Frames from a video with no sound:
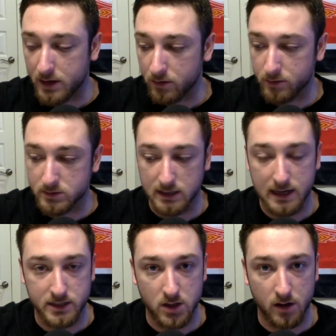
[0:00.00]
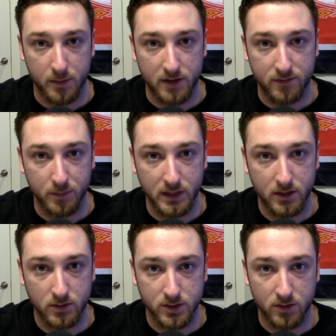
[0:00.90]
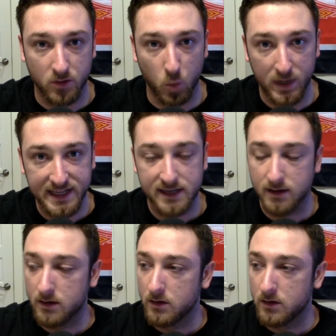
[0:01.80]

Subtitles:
I know there was a lot of talk about Fabinho during the week,